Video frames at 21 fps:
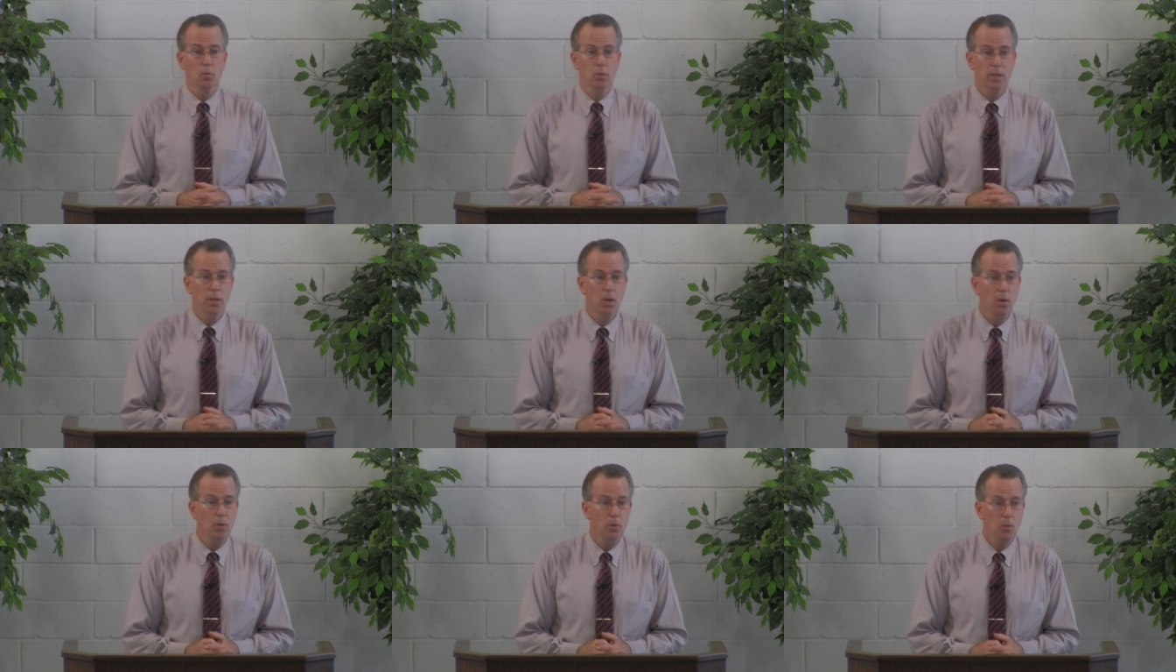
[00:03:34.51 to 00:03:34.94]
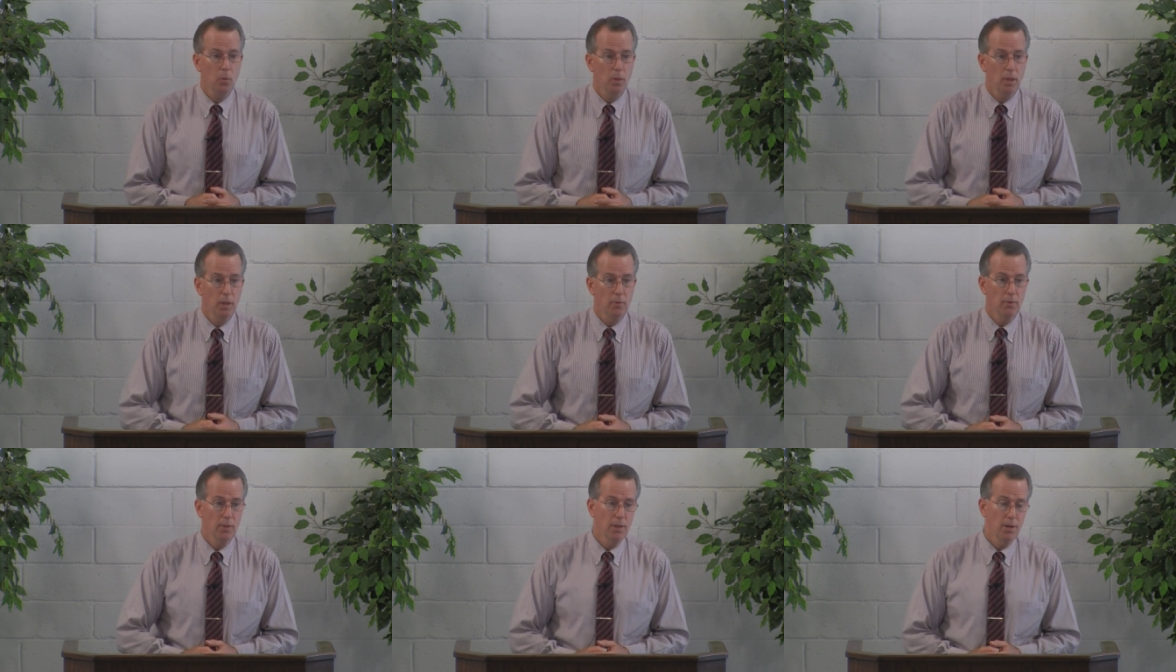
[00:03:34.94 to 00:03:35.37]
We know that
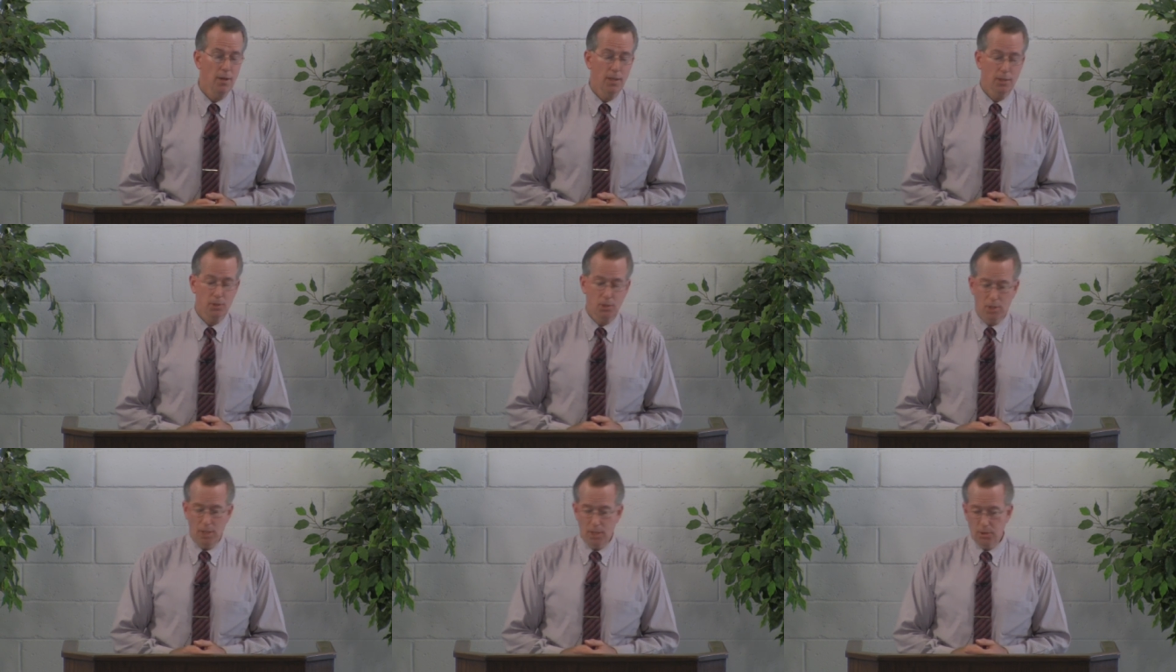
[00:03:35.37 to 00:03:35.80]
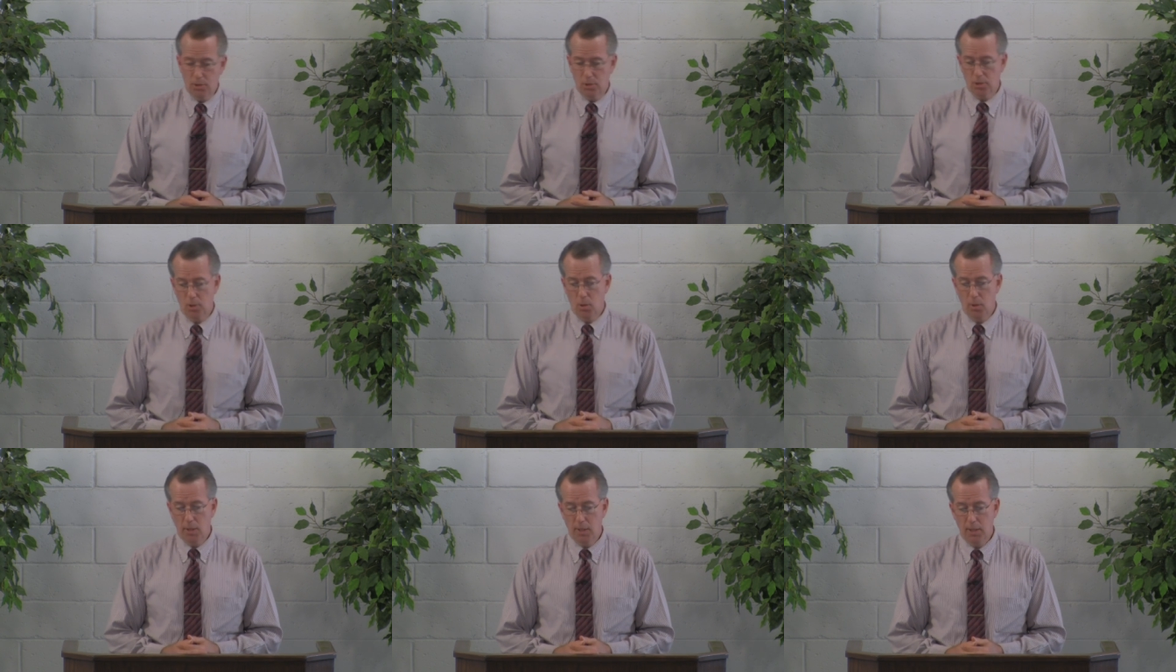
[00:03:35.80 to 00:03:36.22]
whatever God says
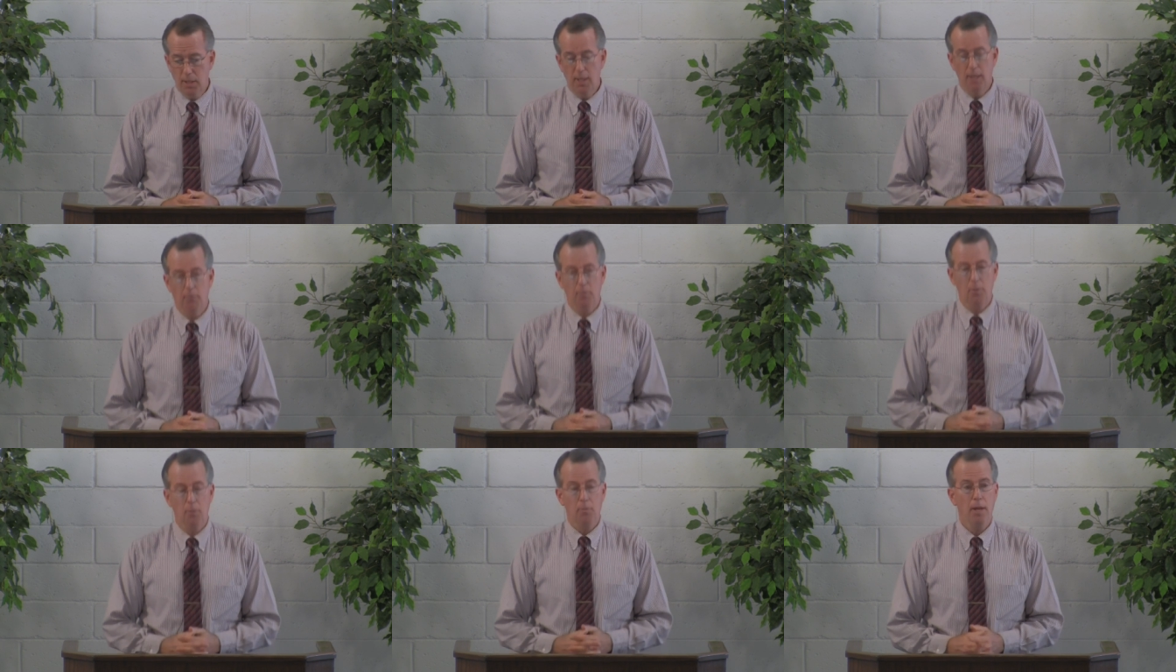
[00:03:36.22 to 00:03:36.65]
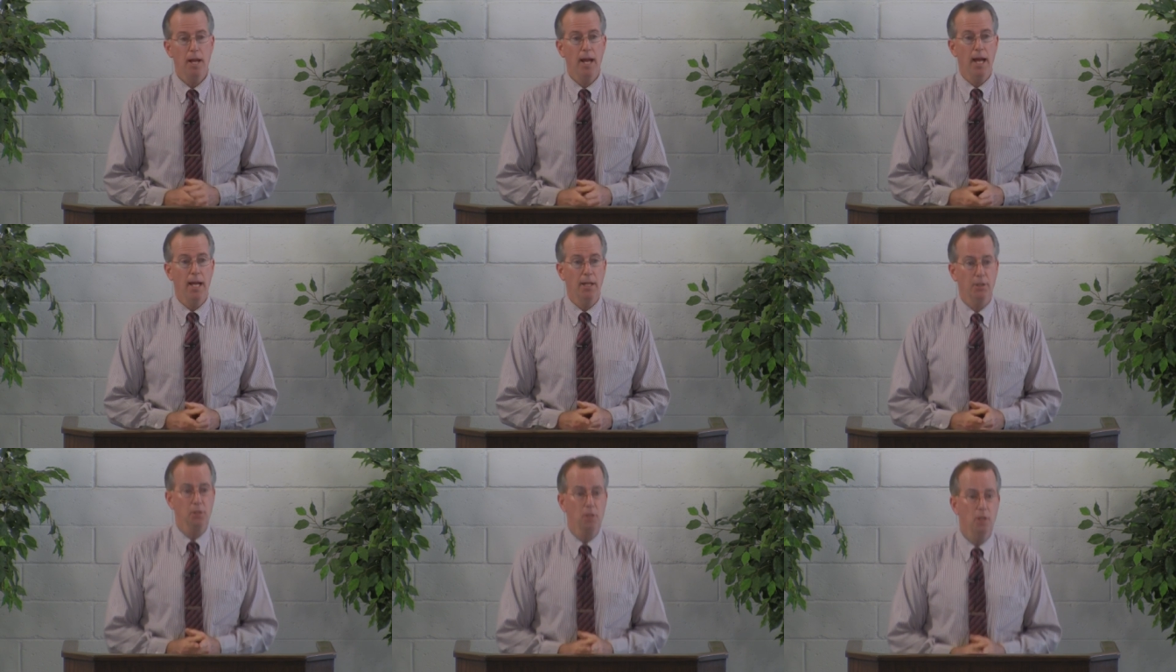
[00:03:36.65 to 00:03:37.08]
is going to come to
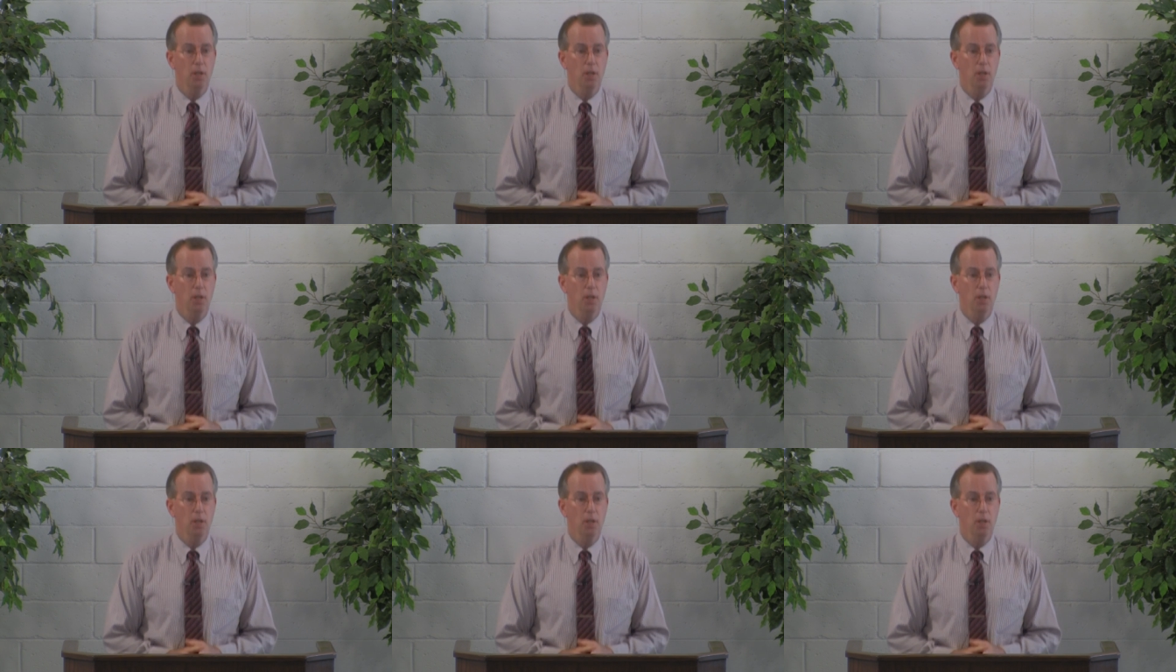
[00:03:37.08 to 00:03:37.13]
pass.